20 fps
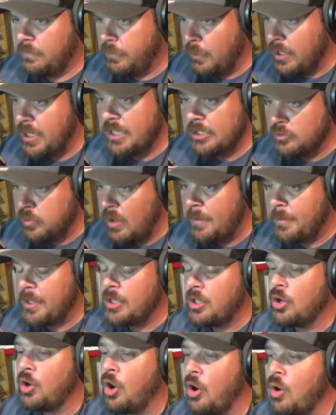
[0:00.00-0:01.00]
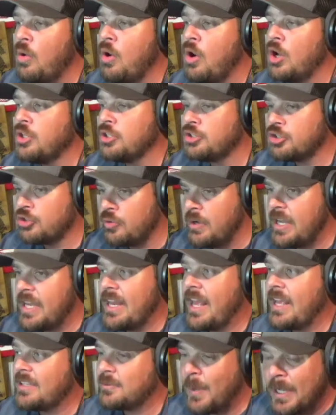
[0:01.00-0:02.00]
these women to go on the
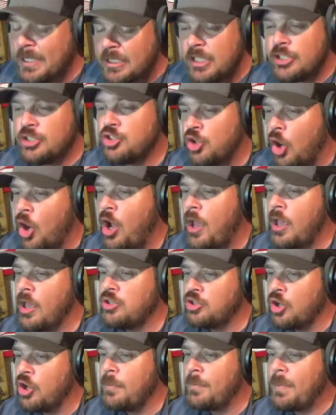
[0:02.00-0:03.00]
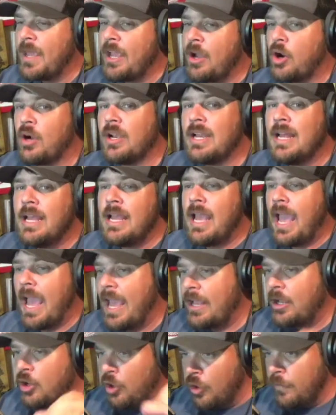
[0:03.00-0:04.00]
screen, especially Joy Behar
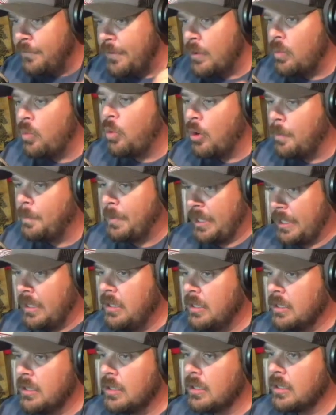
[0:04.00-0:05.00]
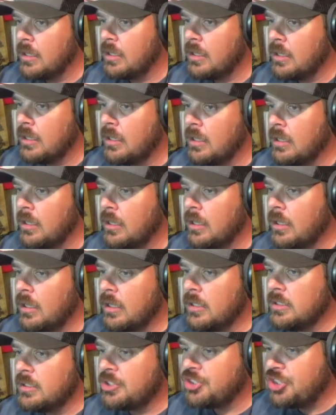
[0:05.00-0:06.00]
and Goofy Whoopi,
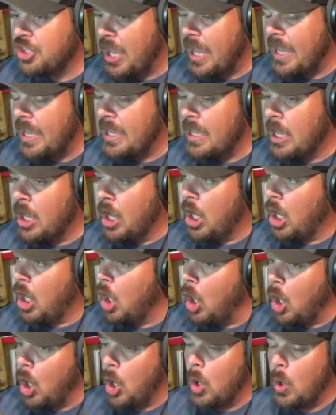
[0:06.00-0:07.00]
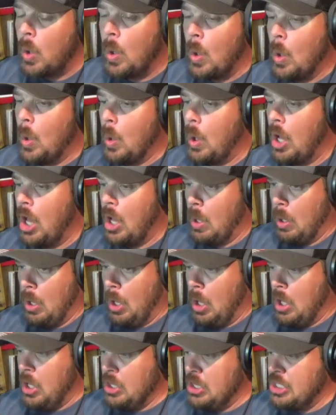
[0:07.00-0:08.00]
say, oh, well,
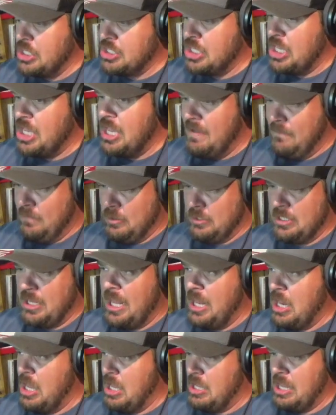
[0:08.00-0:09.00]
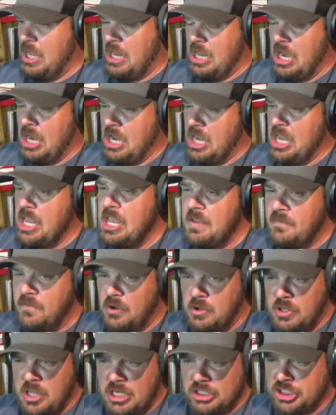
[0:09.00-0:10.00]
all these evil, they're
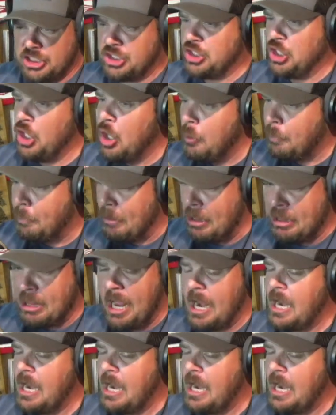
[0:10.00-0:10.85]
evil, they're stupid.